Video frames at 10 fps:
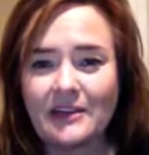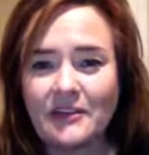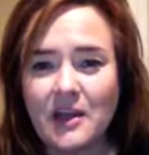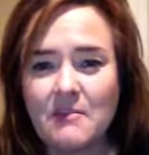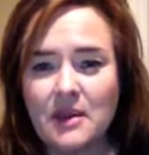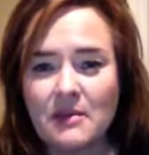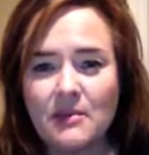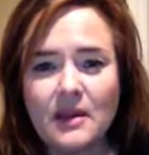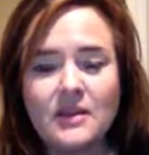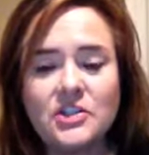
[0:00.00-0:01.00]
of
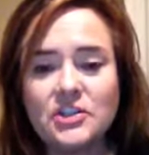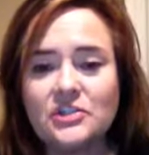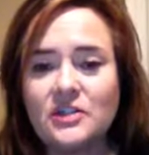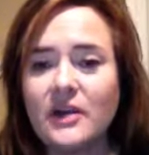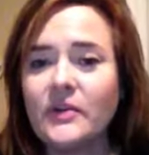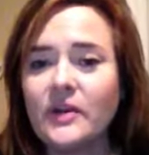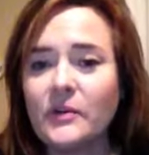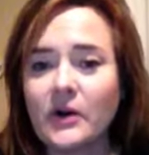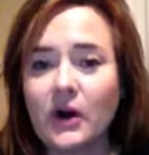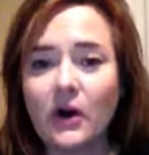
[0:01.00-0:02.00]
commitment, just know that
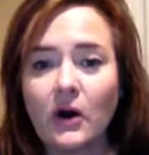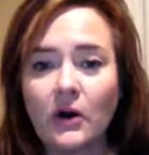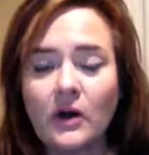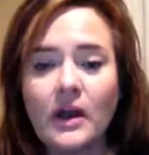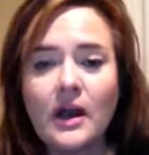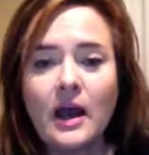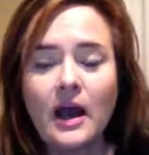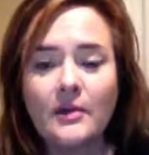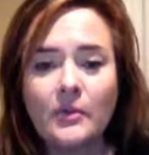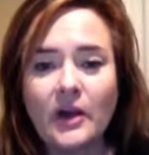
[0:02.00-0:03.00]

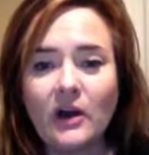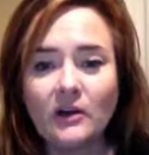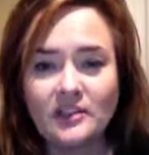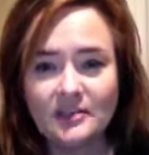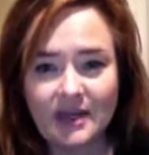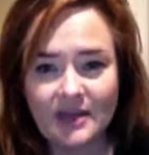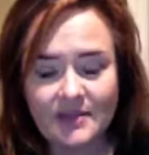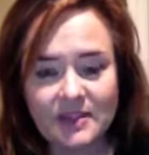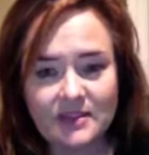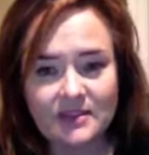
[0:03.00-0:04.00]
we all
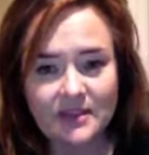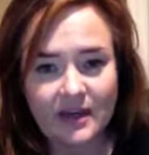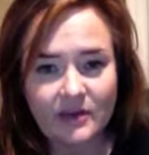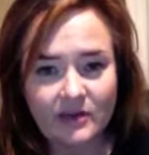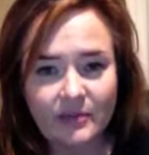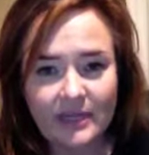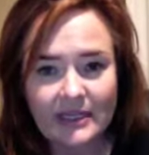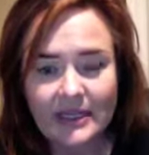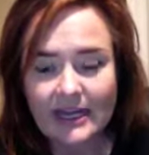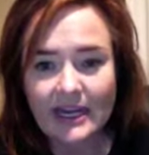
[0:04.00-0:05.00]
sometimes get scared of
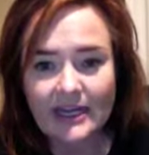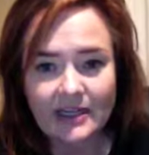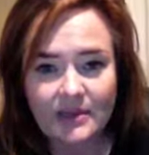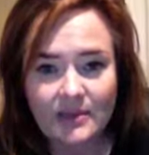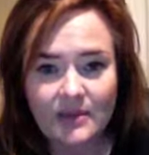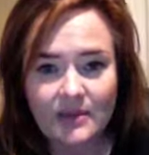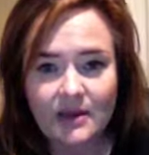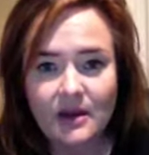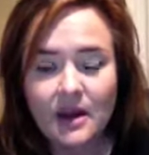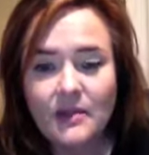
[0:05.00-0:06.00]
making that kind of
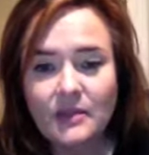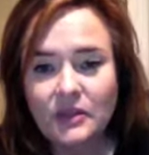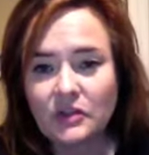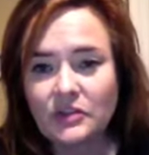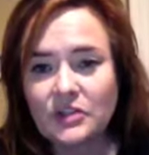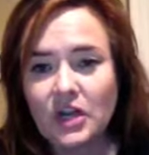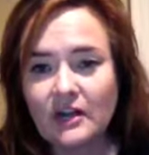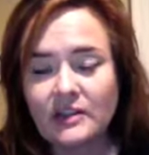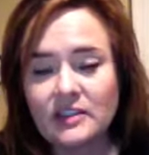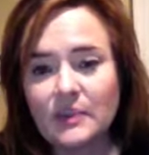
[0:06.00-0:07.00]
commitment, but there's
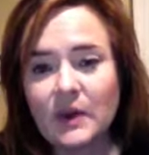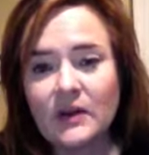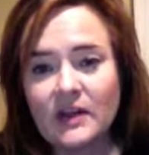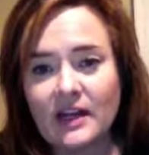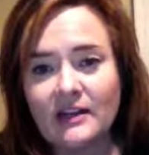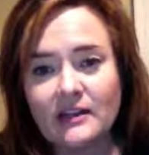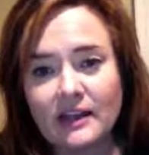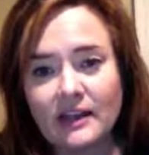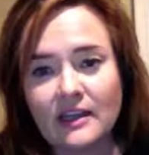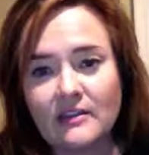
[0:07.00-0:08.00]
not a spa that I
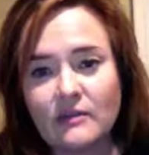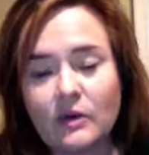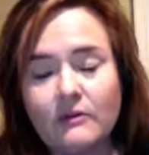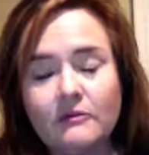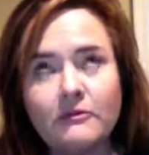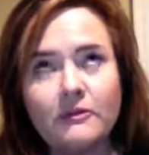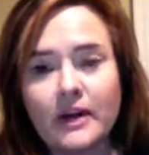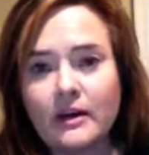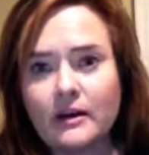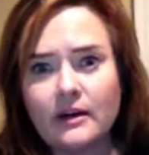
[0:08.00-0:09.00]
leave, or
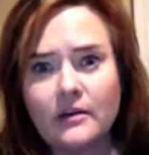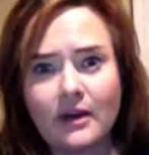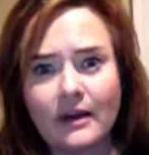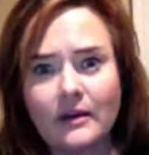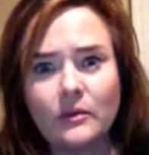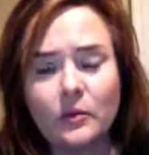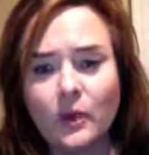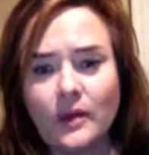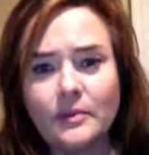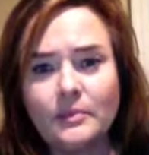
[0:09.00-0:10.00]
very like
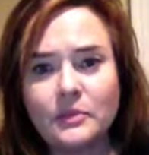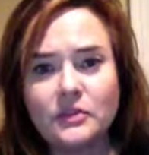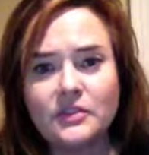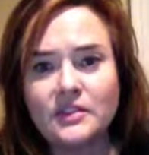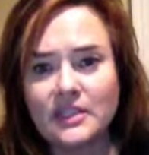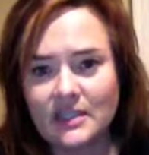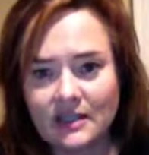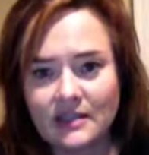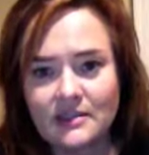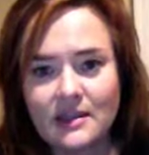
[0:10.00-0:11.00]

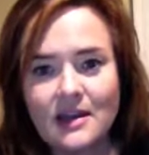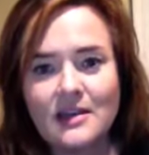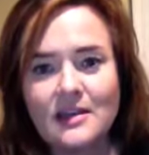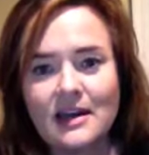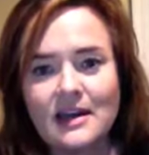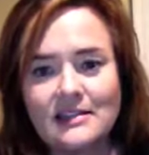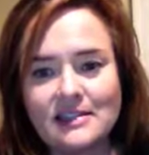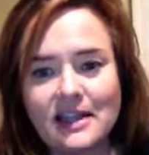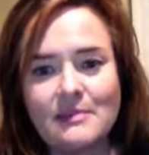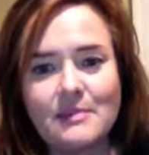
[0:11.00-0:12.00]
1%, that I
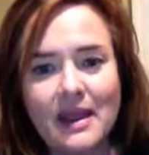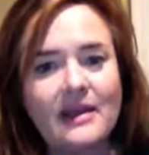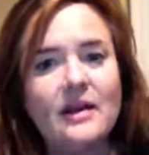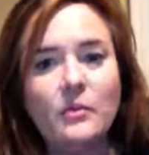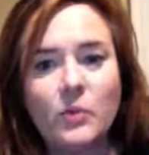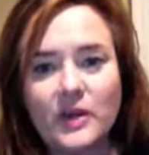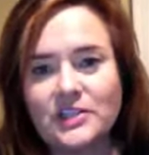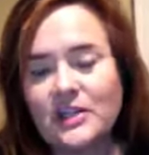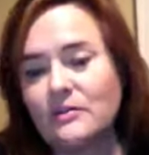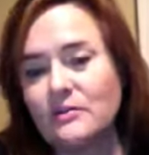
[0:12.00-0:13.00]
say, man,
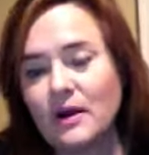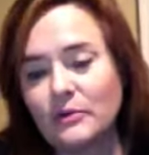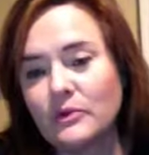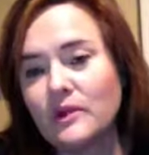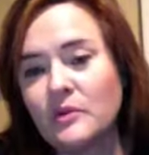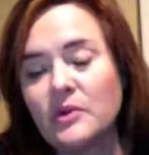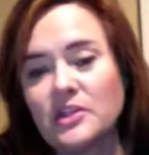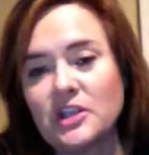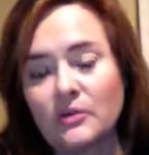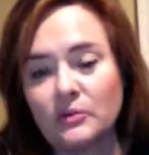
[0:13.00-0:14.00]
I really
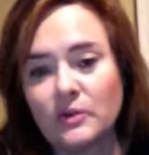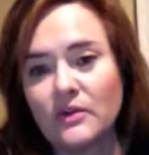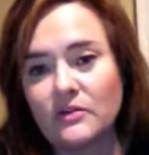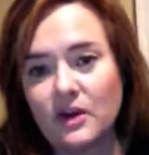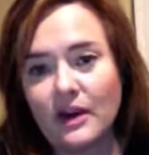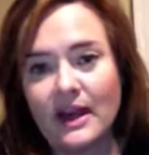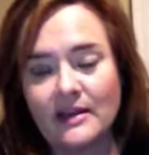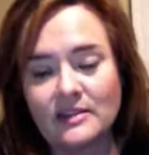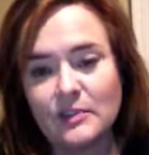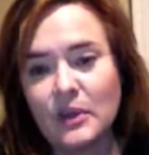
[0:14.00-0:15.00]
wish I'd rather not had
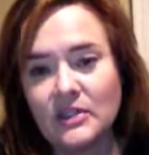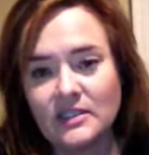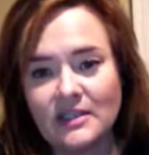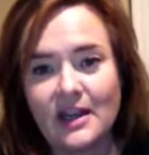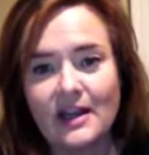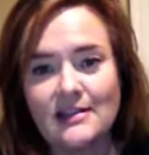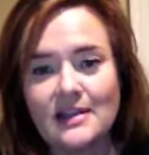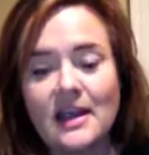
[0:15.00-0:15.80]
a spa tonight.